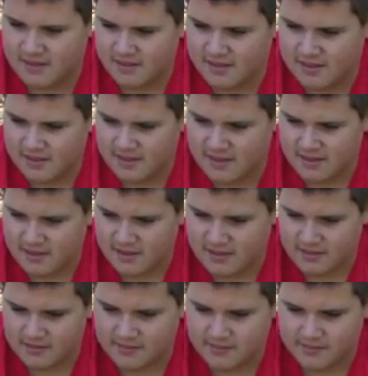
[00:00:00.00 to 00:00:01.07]

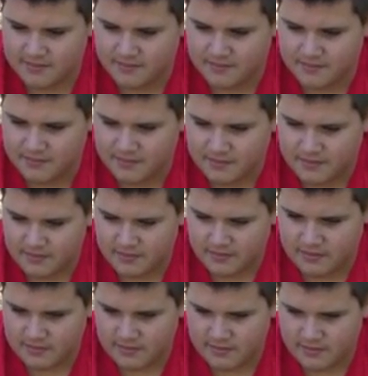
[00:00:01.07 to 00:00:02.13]

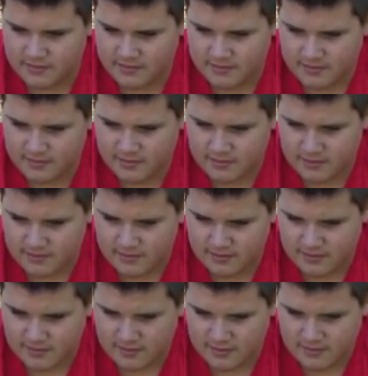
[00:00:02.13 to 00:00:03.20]

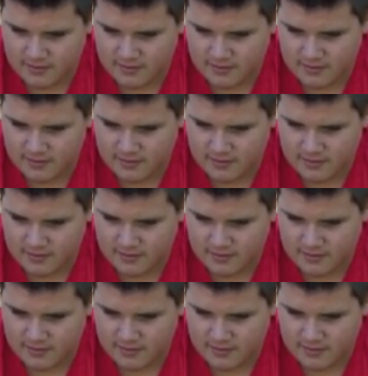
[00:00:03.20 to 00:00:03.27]
[no speech]